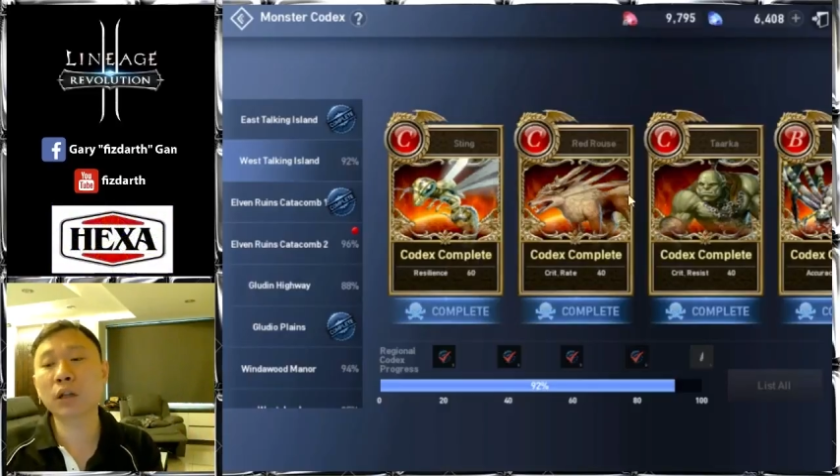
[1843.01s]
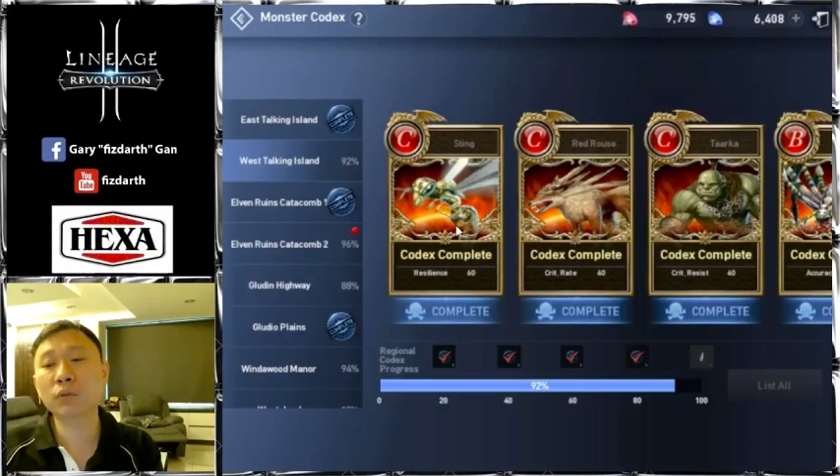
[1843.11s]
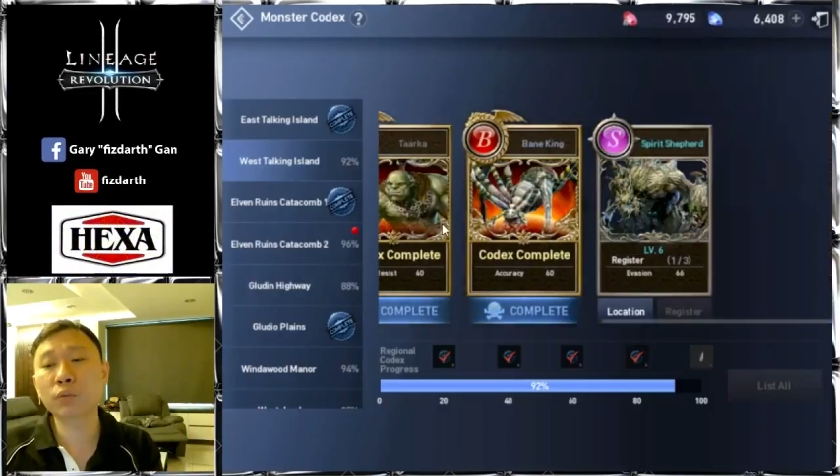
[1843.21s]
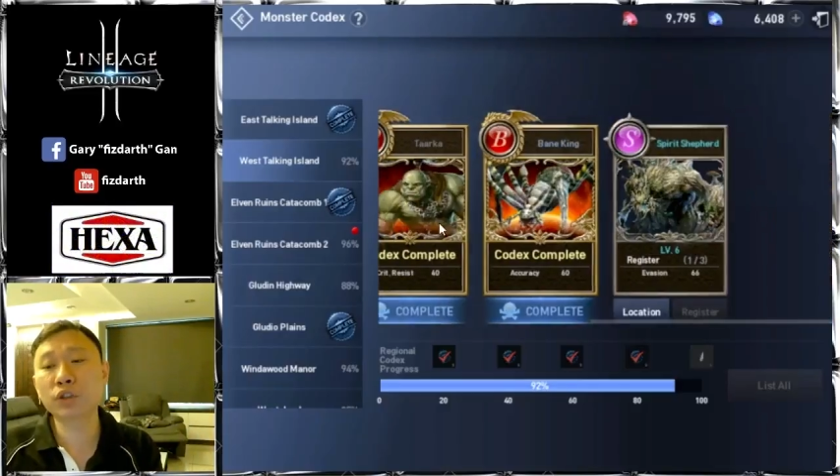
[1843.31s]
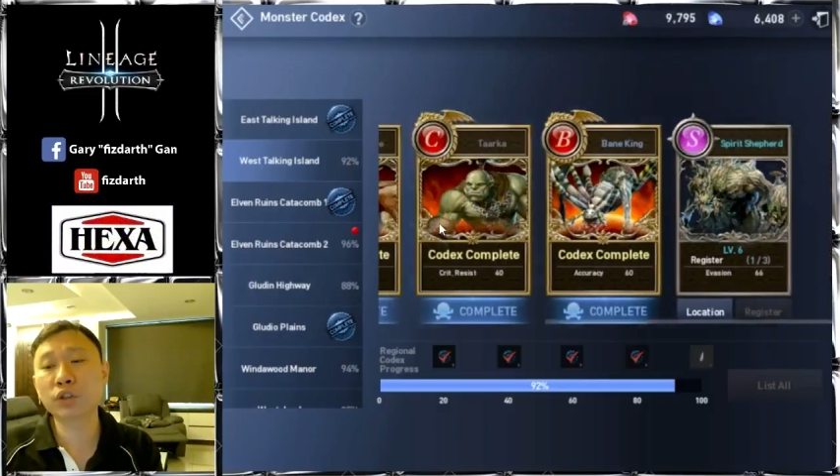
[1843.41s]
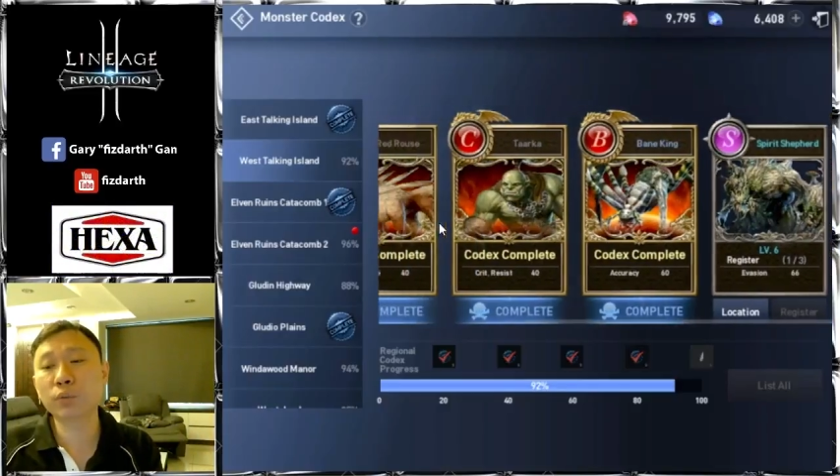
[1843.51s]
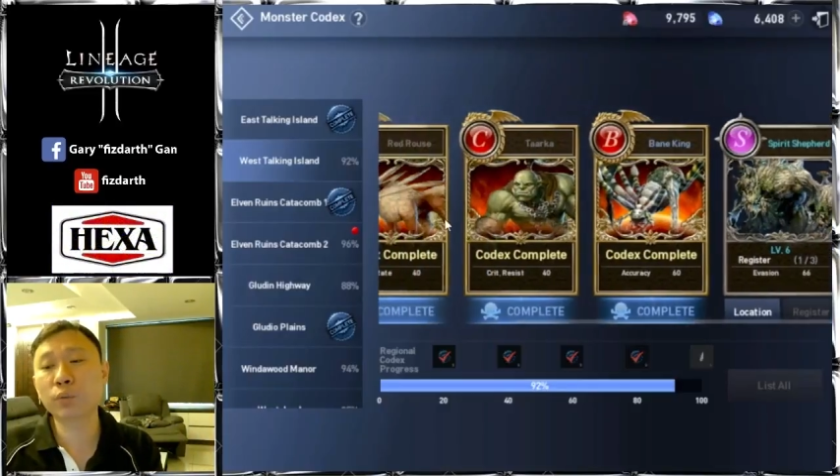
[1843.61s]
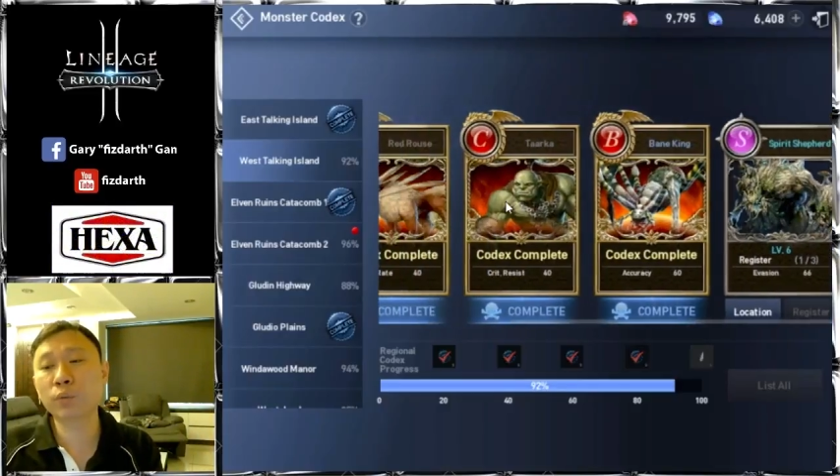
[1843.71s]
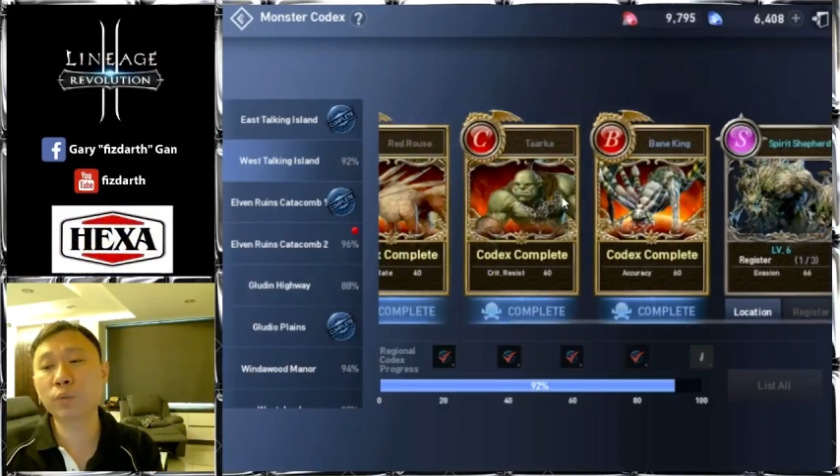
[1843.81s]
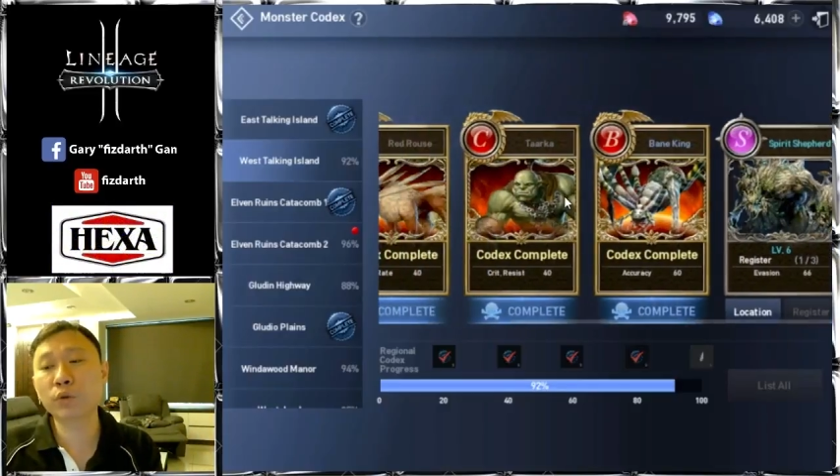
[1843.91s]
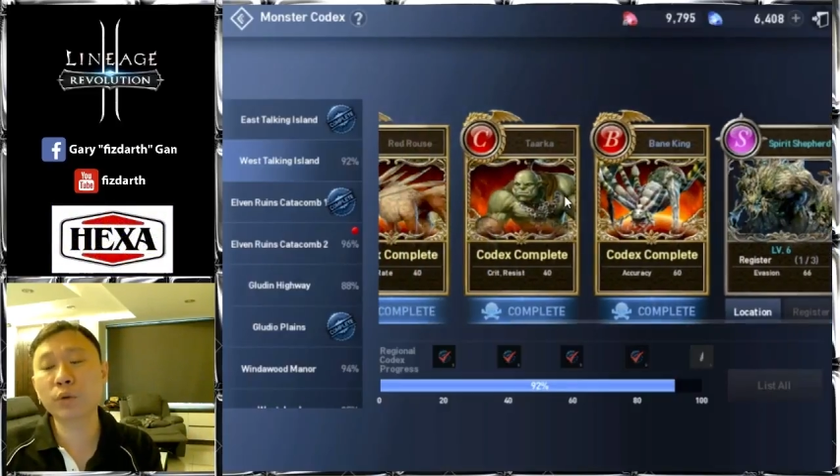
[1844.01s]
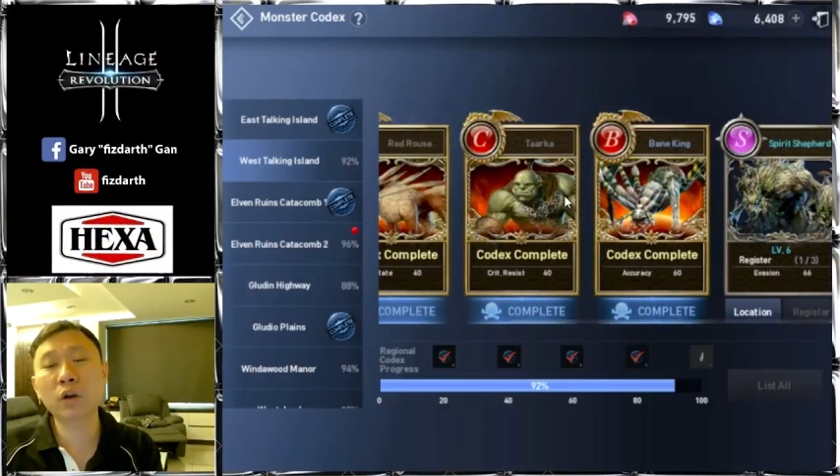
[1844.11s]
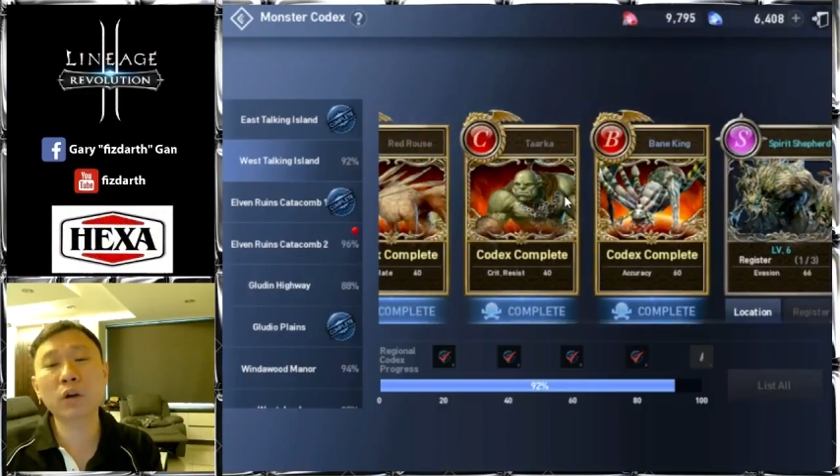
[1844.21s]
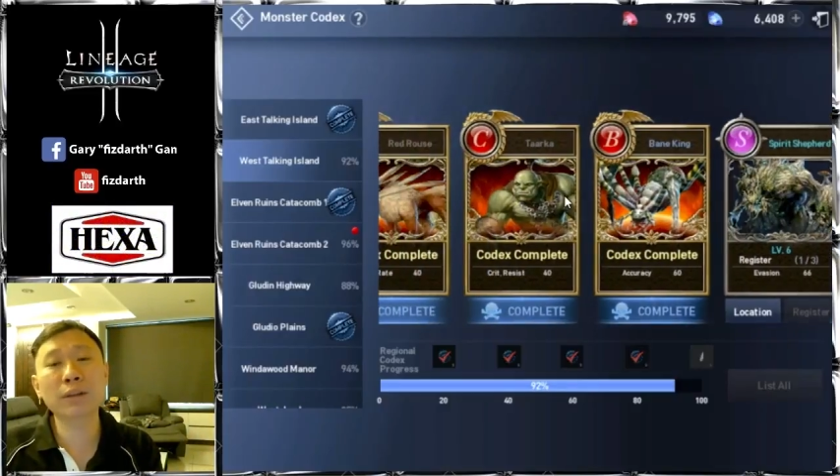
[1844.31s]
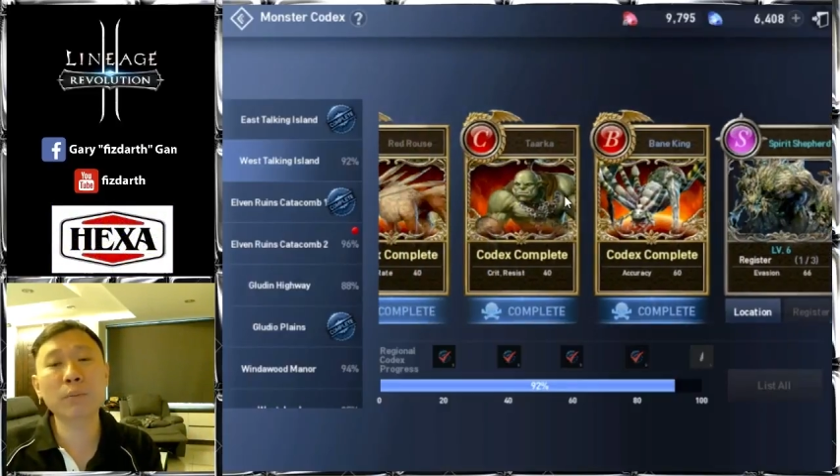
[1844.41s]
which we
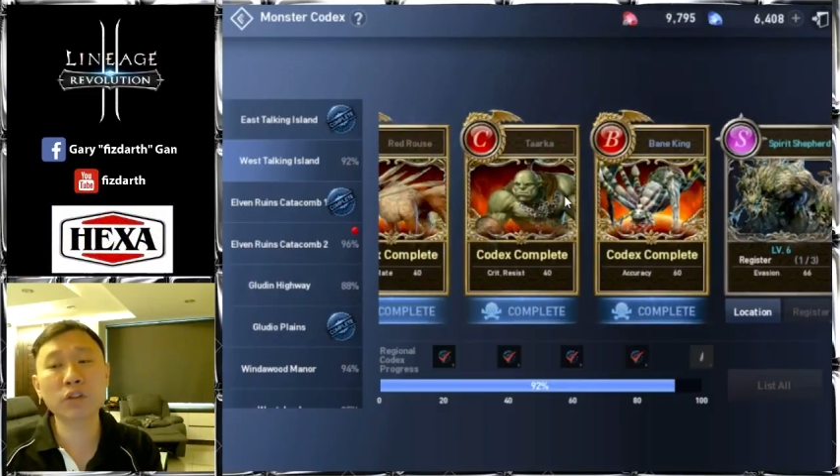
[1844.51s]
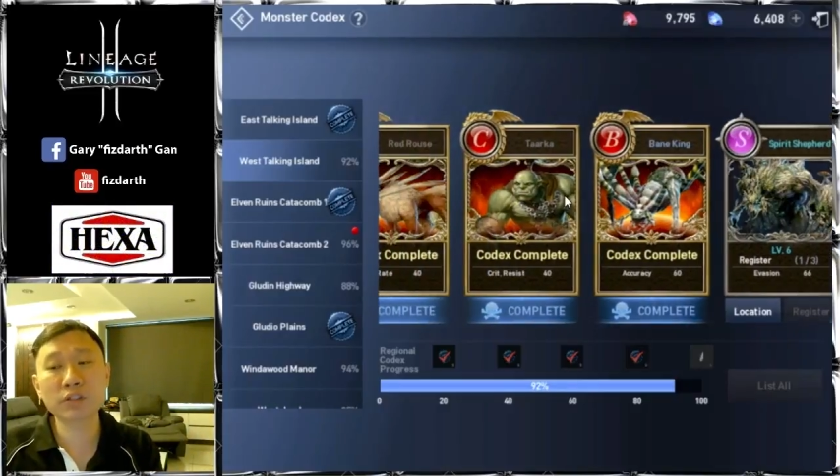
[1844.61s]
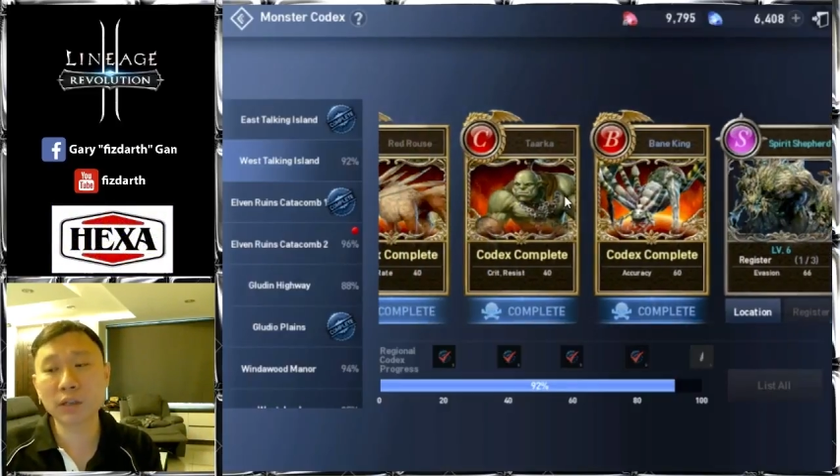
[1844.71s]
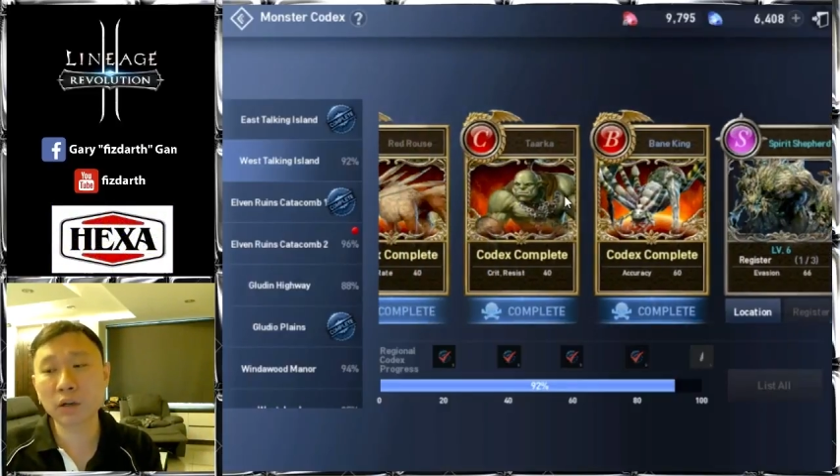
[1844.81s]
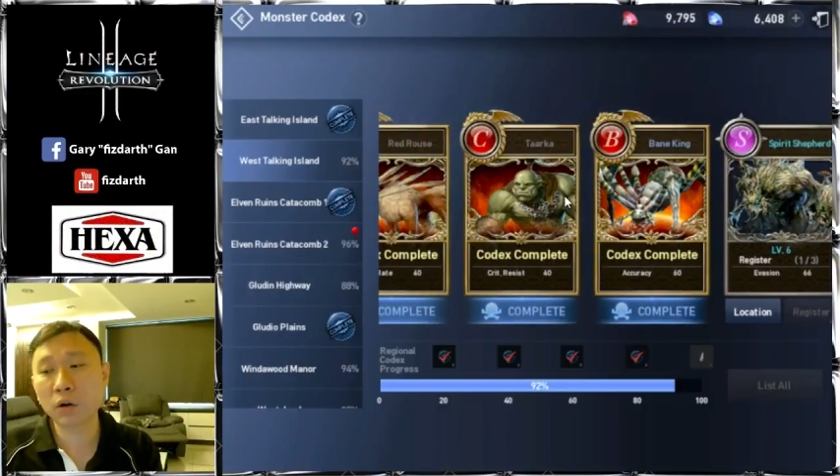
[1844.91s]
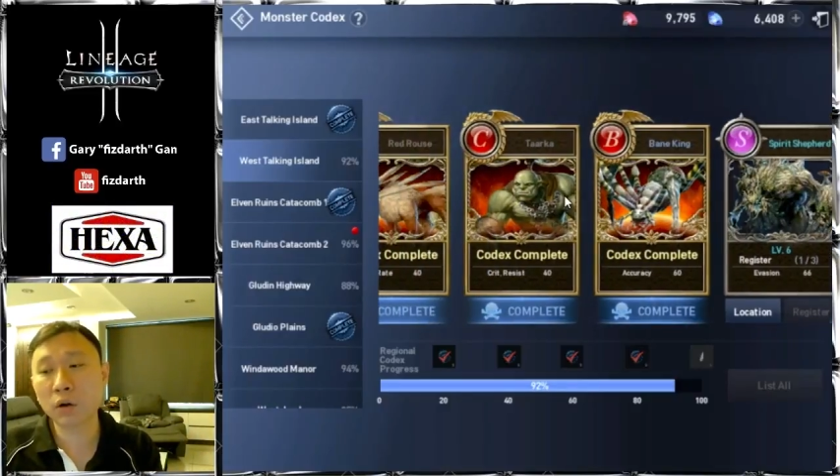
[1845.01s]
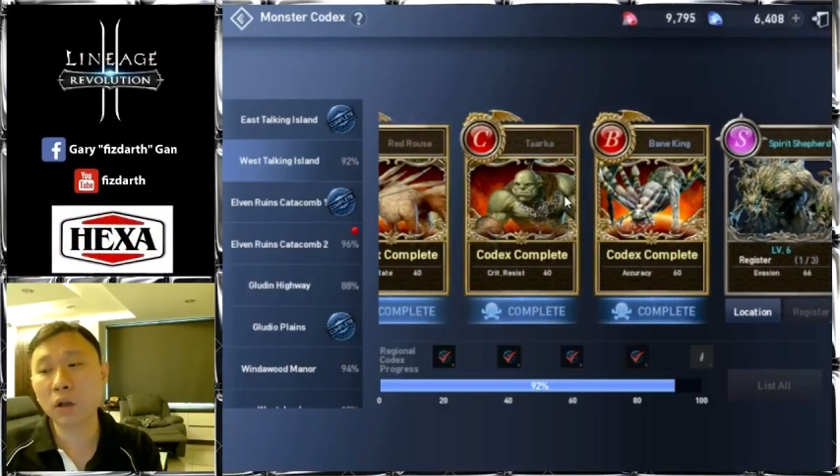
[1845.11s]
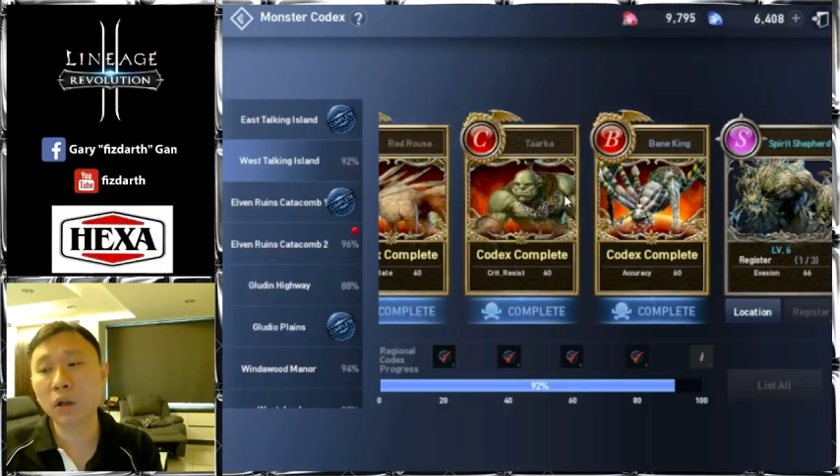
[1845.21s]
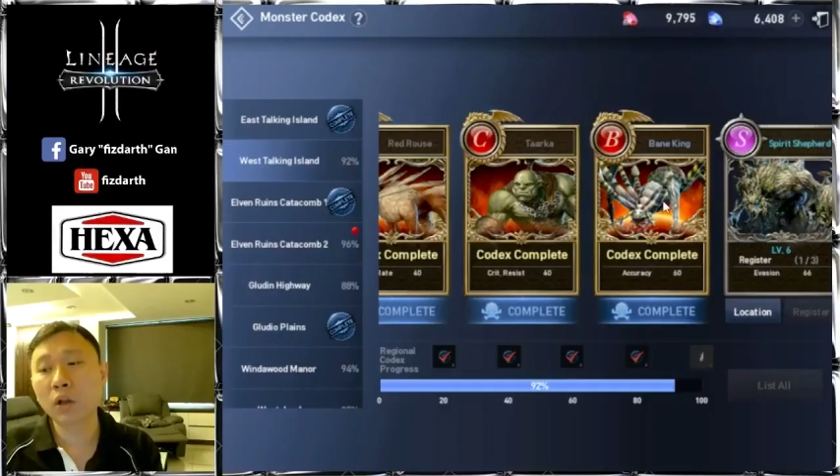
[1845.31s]
call the monster core.